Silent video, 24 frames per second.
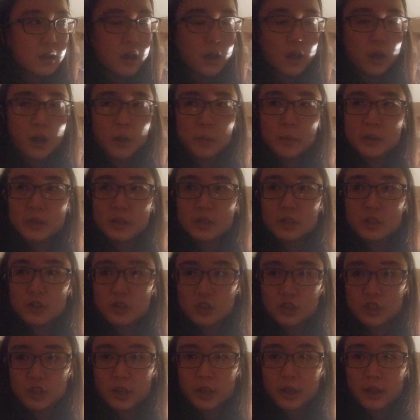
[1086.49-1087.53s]
hobbits
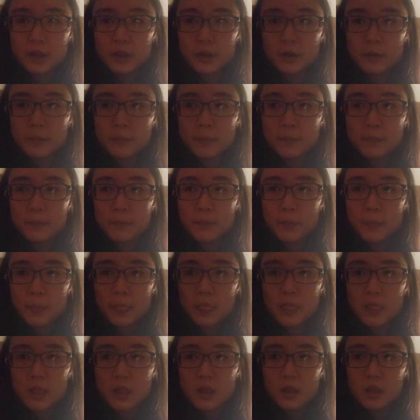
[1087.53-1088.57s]
share
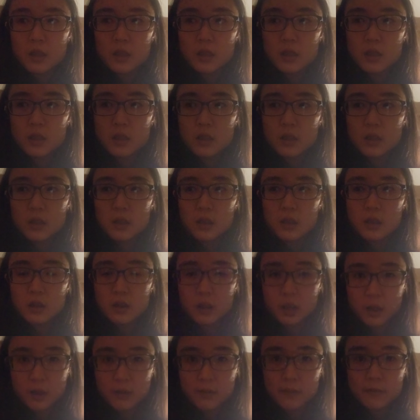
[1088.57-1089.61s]

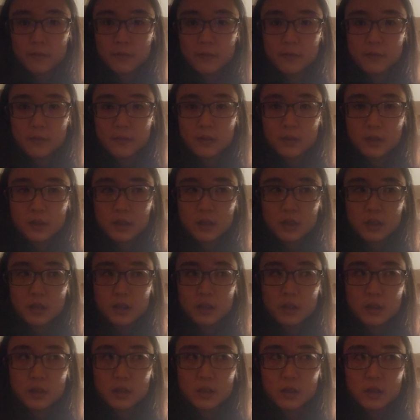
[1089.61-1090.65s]
love.
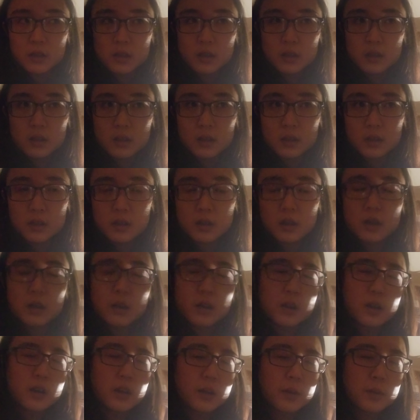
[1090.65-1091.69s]
Oh,
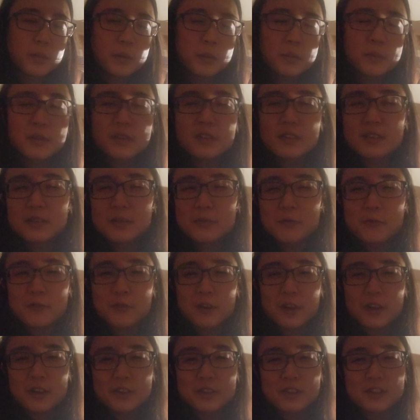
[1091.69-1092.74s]
I remember this in
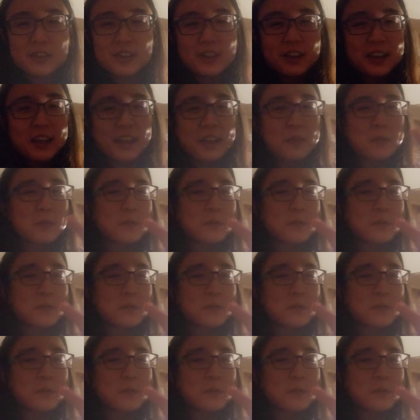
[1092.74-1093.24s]
French. I can't